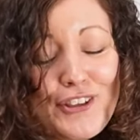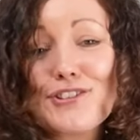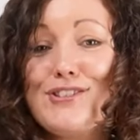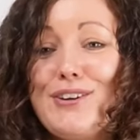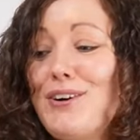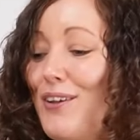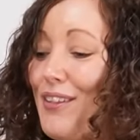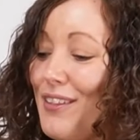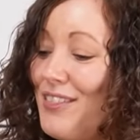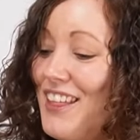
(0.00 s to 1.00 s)

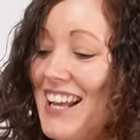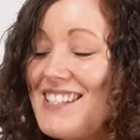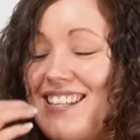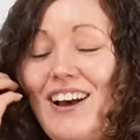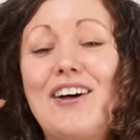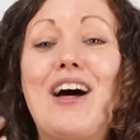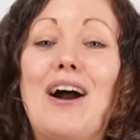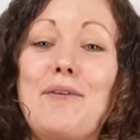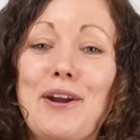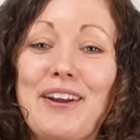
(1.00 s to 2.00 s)
So that's
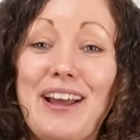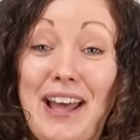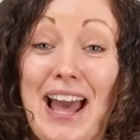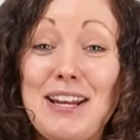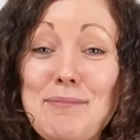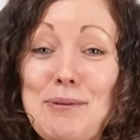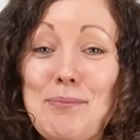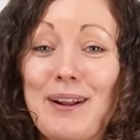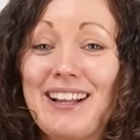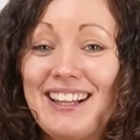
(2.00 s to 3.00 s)
our animal
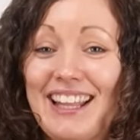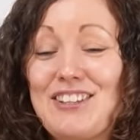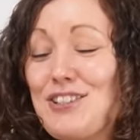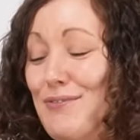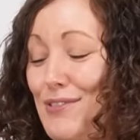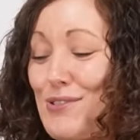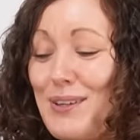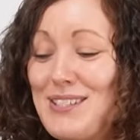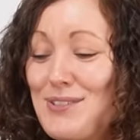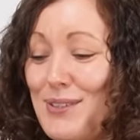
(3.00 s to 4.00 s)
print collection for
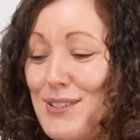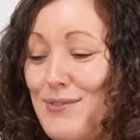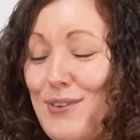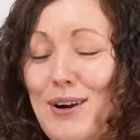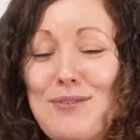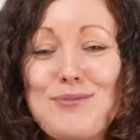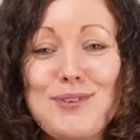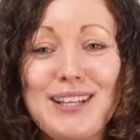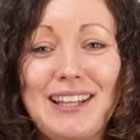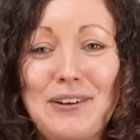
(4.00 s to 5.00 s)
2024. I
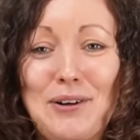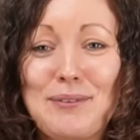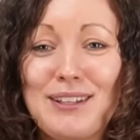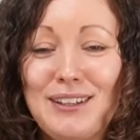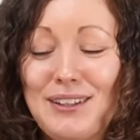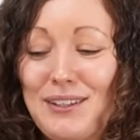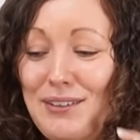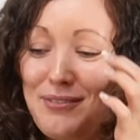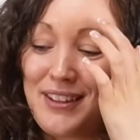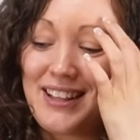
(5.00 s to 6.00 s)
really hope you
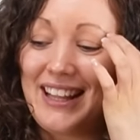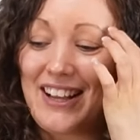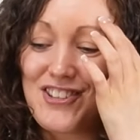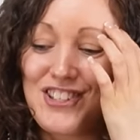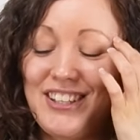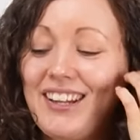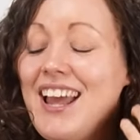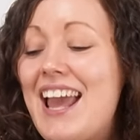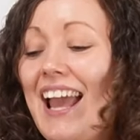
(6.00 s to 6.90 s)
love the collection.